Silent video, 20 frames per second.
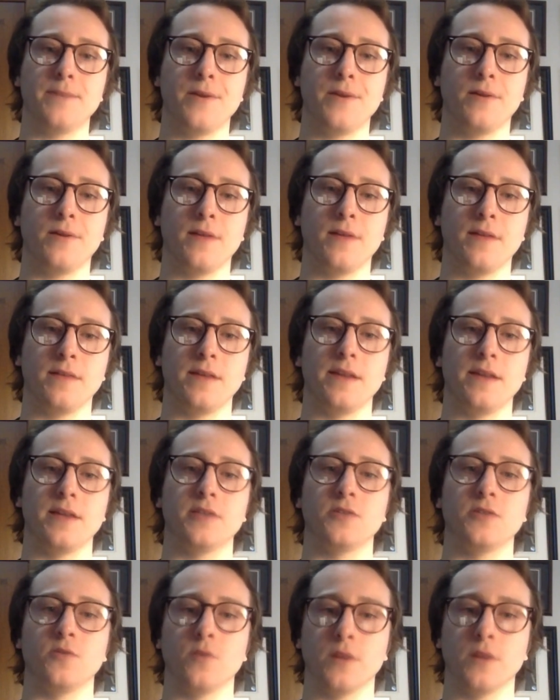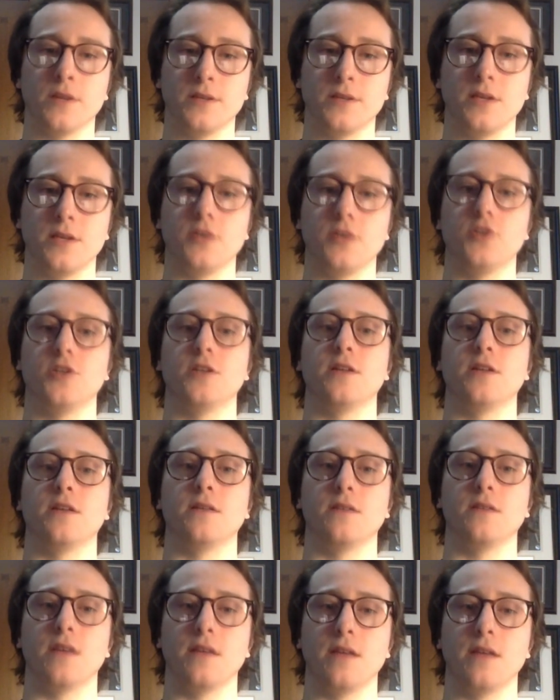about cleanliness and organization
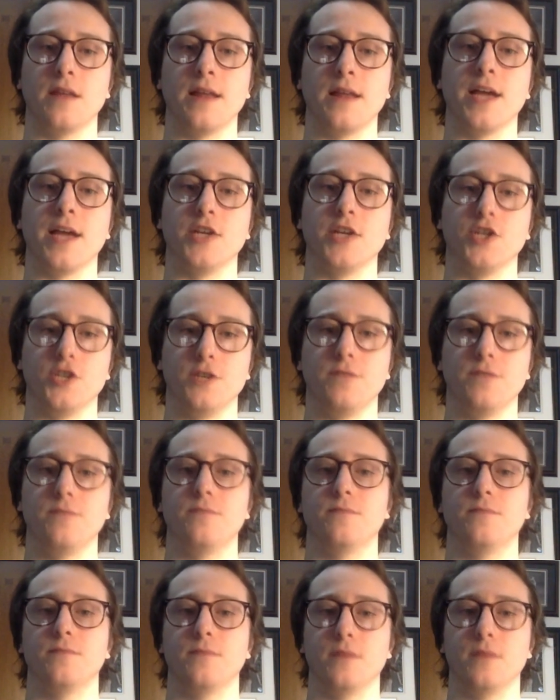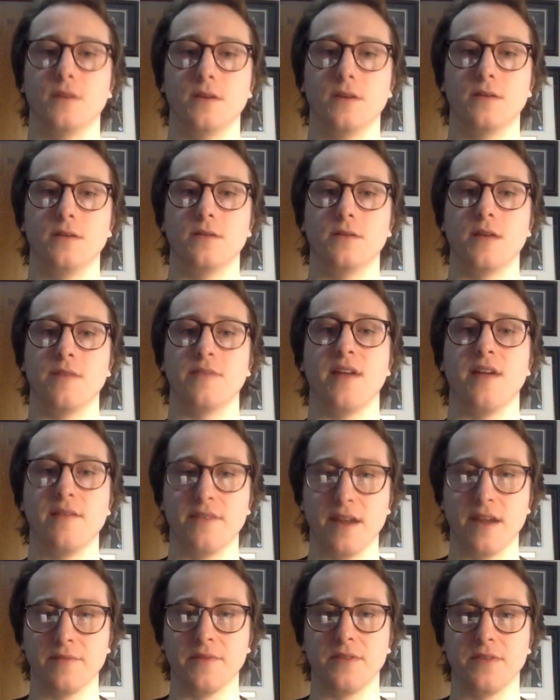and hygiene. Having
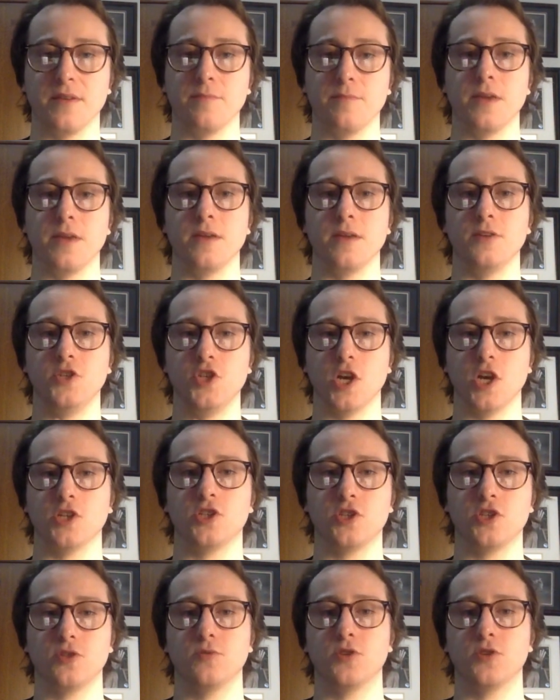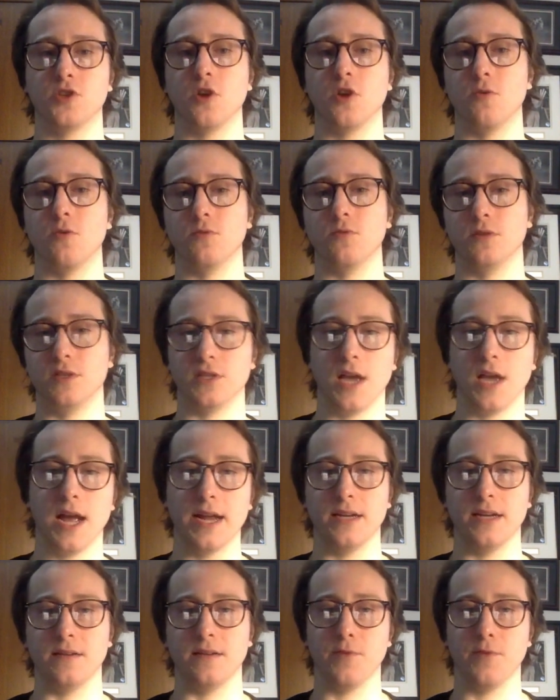everything be just so designed and